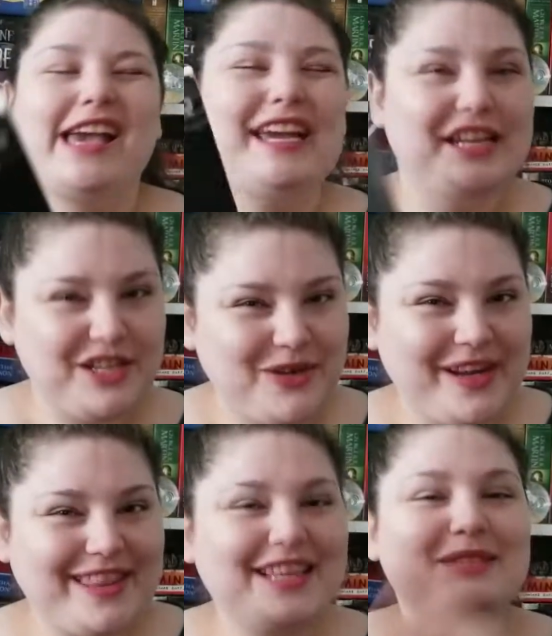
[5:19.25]

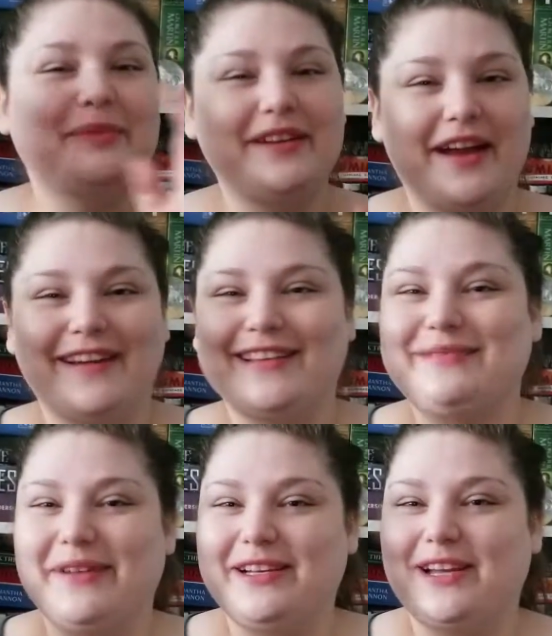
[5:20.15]
enjoyed this, but not as
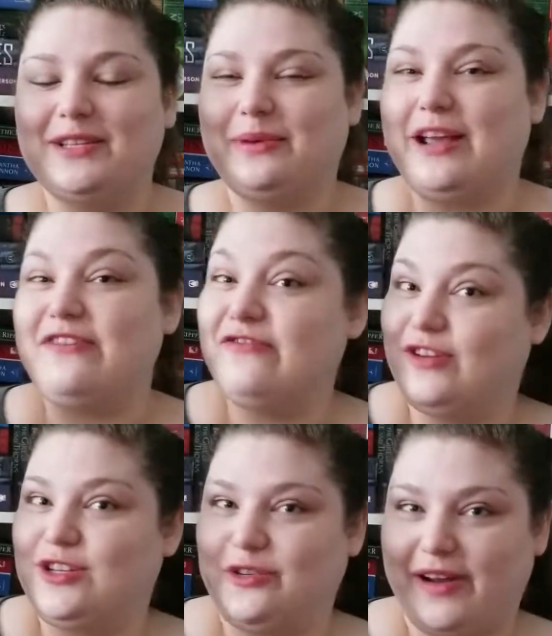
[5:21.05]
much as when I
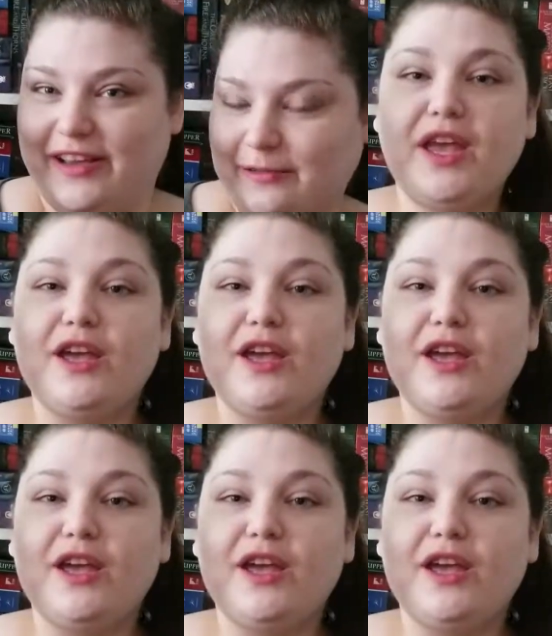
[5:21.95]
first read it.